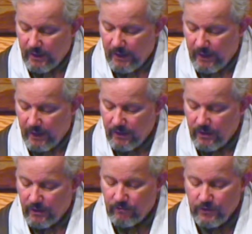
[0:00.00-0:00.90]
And
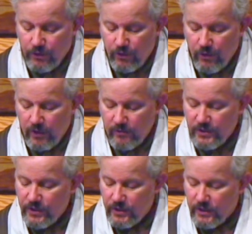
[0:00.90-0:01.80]
in
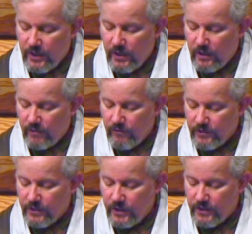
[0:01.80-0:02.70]
Deuteronomy 16 and
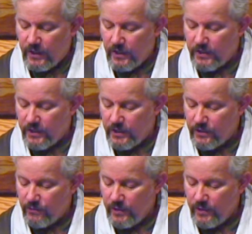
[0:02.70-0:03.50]
verse 16 it says,